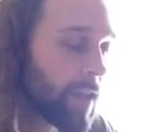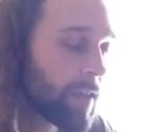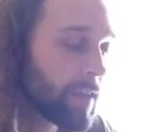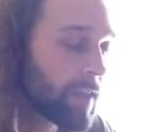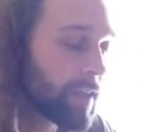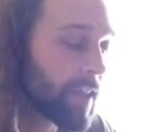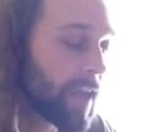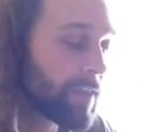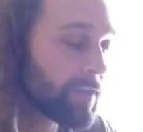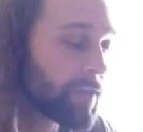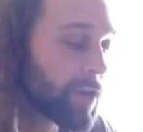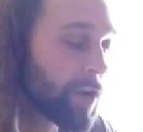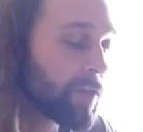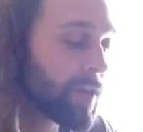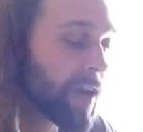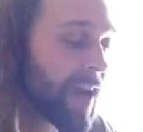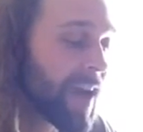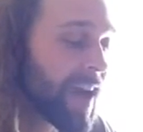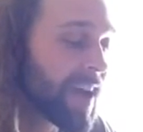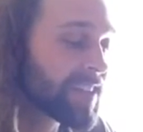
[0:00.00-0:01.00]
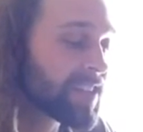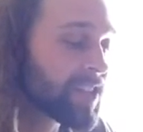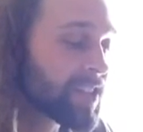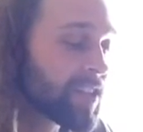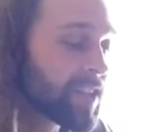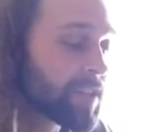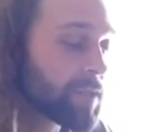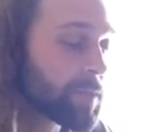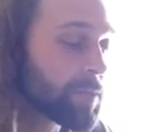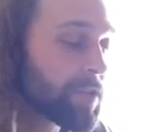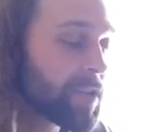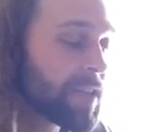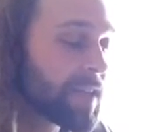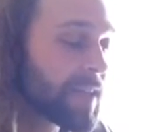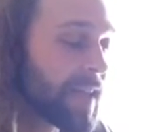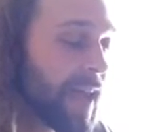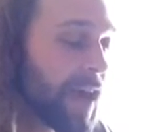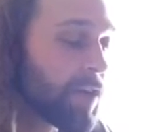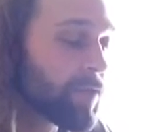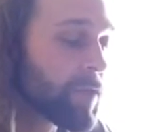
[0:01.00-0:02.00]
The leftover oxygen is
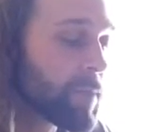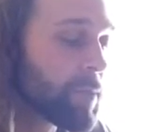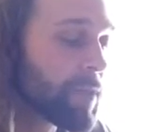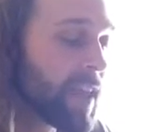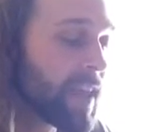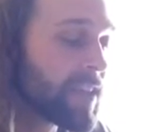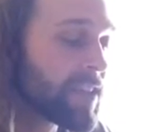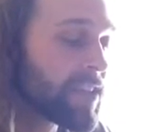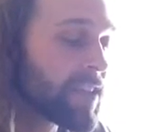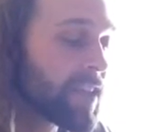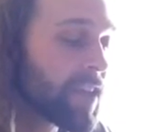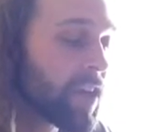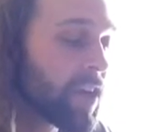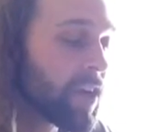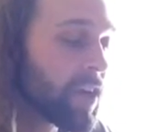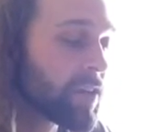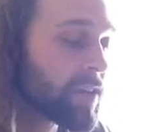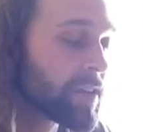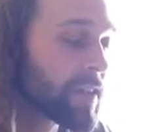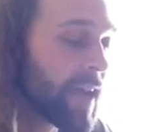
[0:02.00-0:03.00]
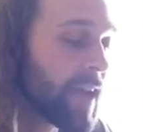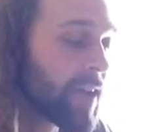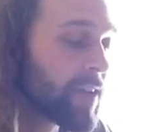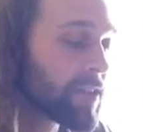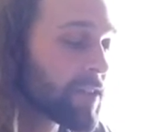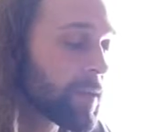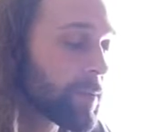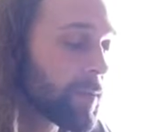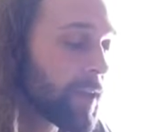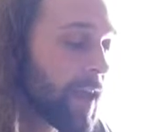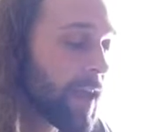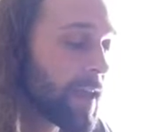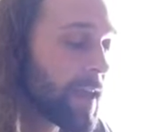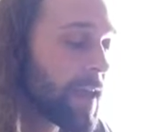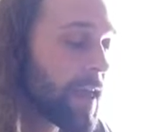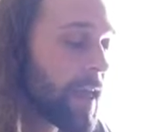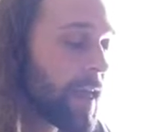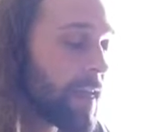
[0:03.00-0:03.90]
breathed out, replenishing Earth's air supply.